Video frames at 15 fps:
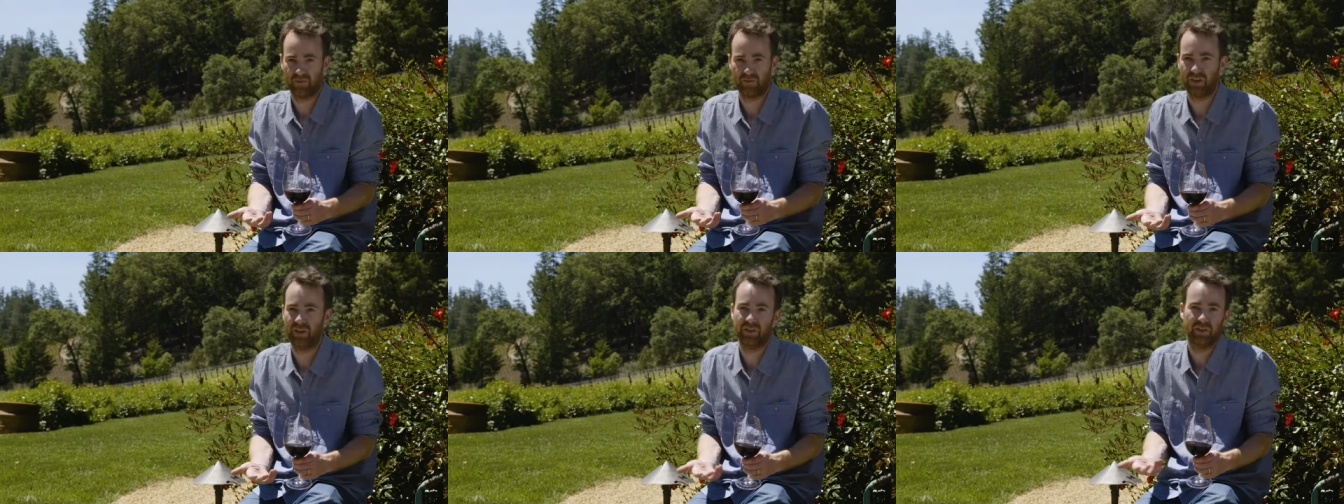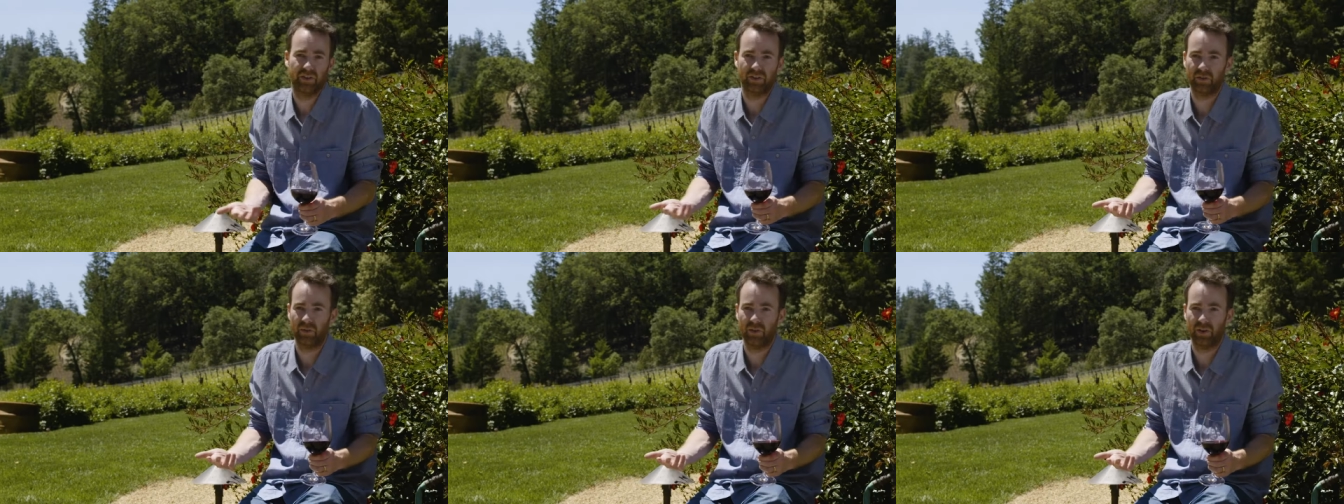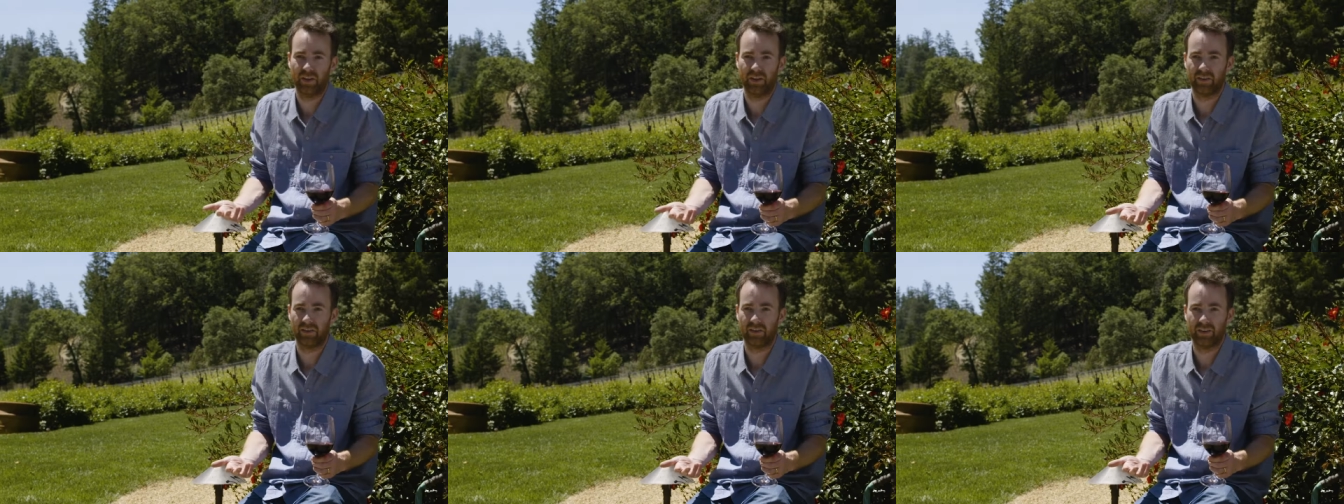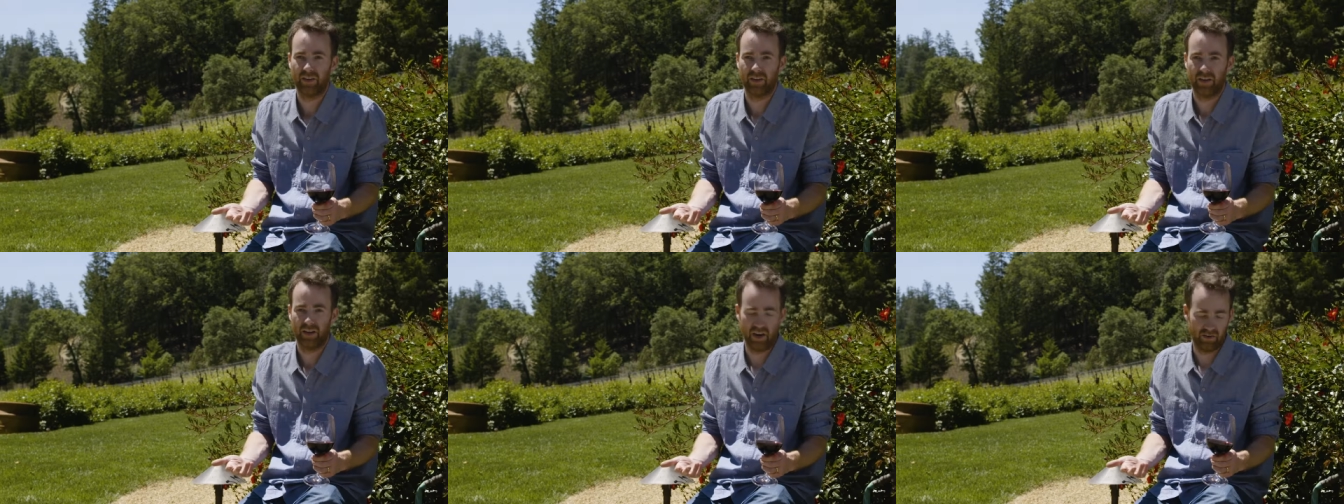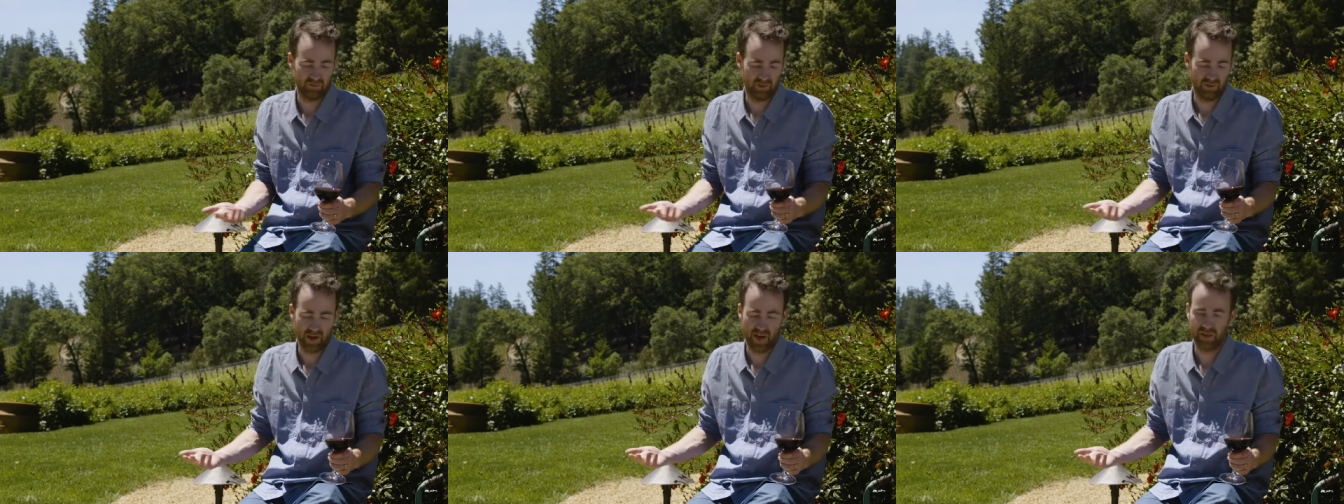for you to enjoy and, and
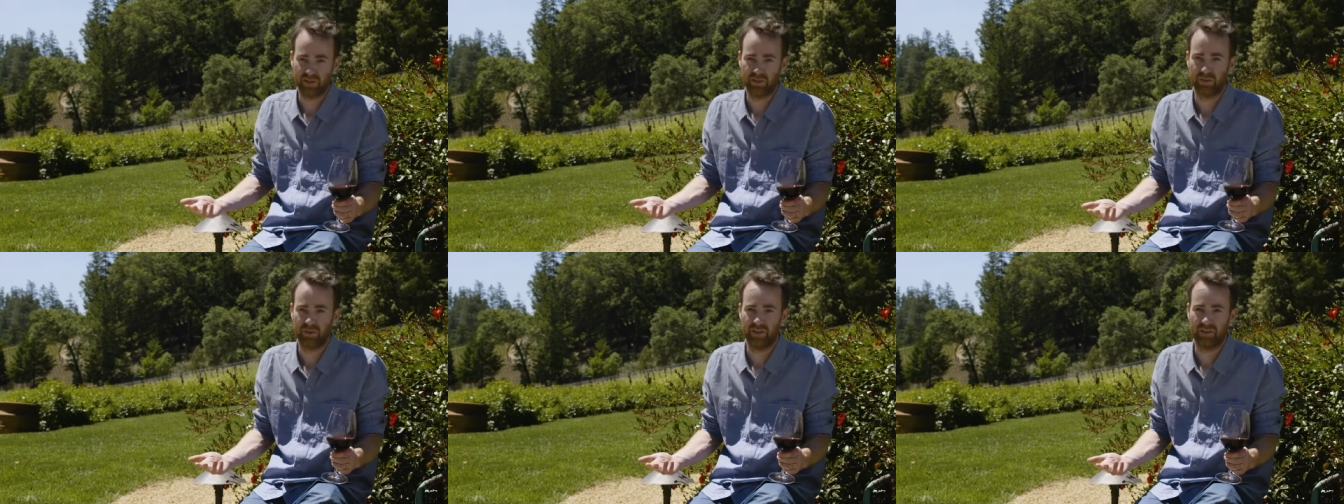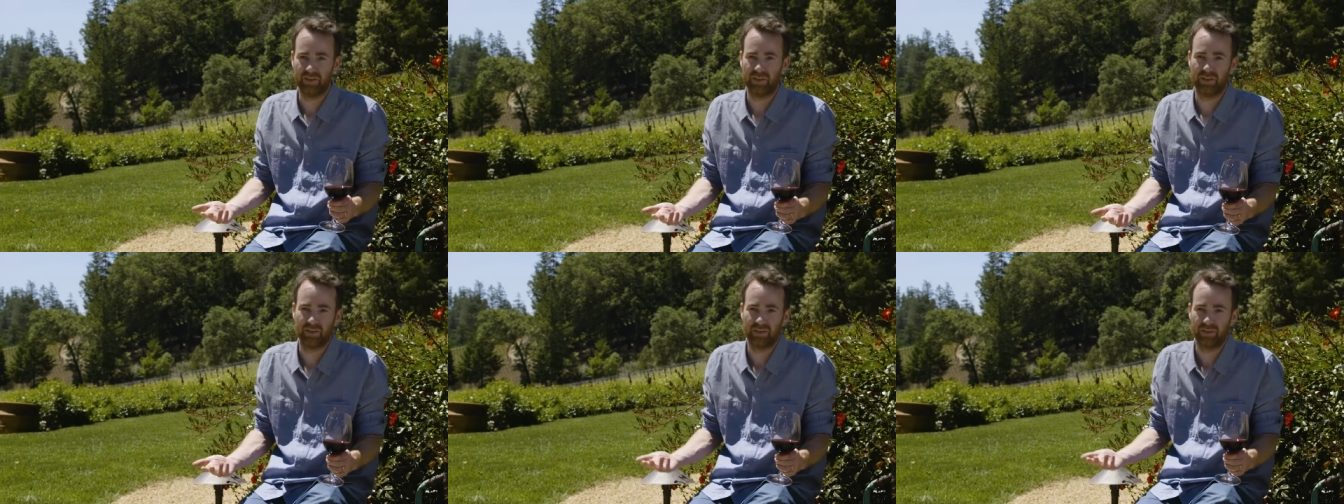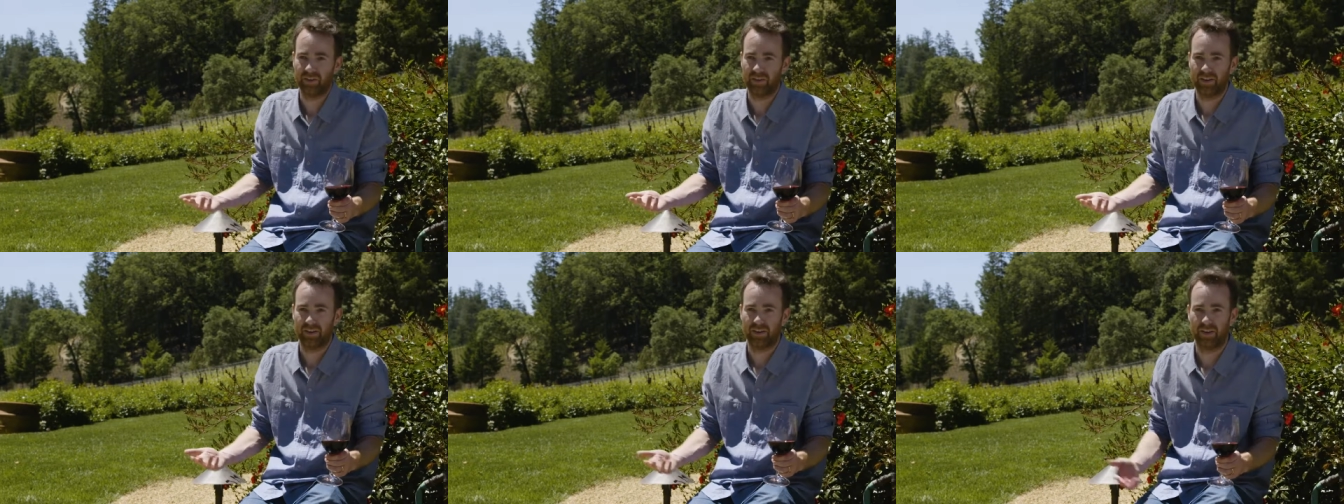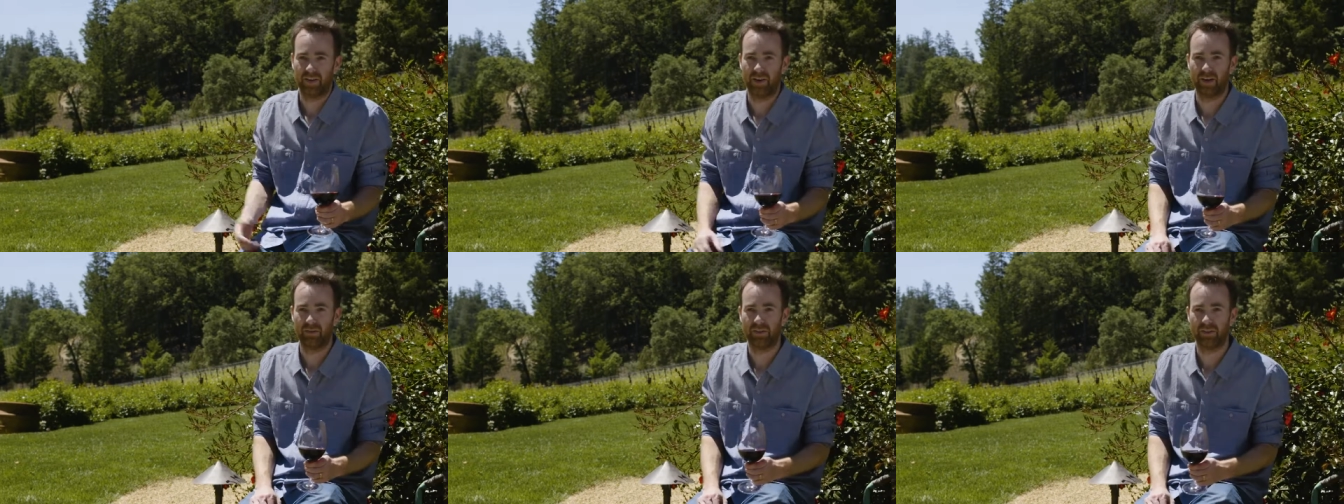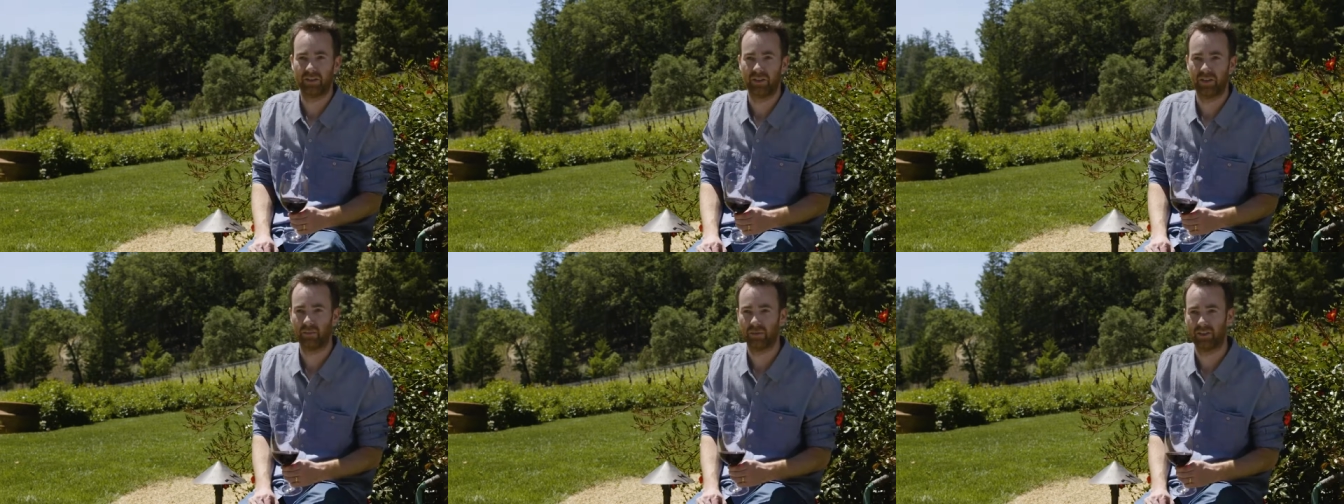relax with and, and have a good
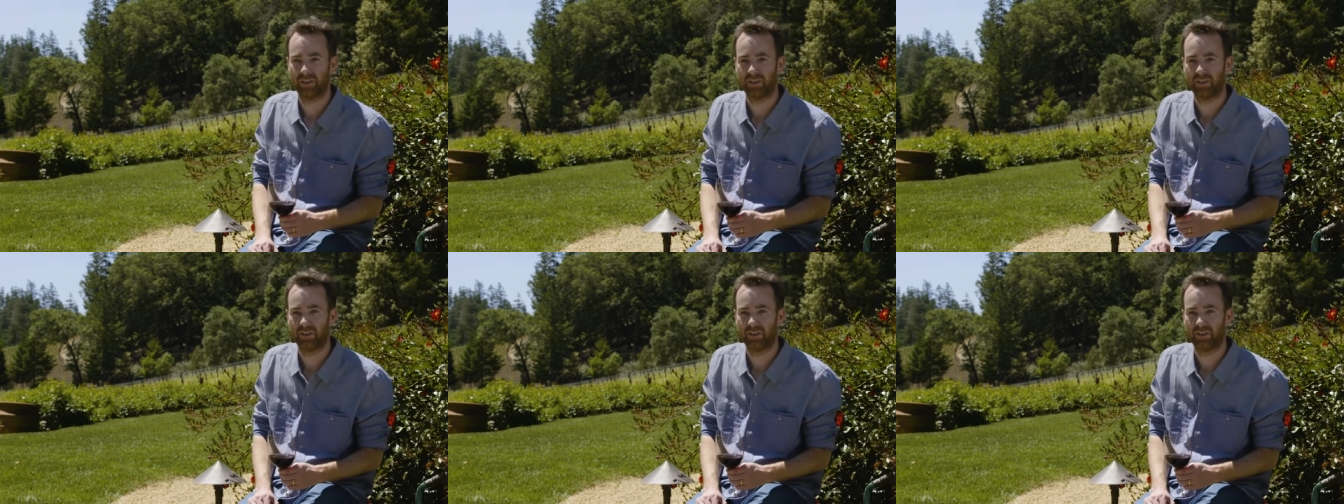time.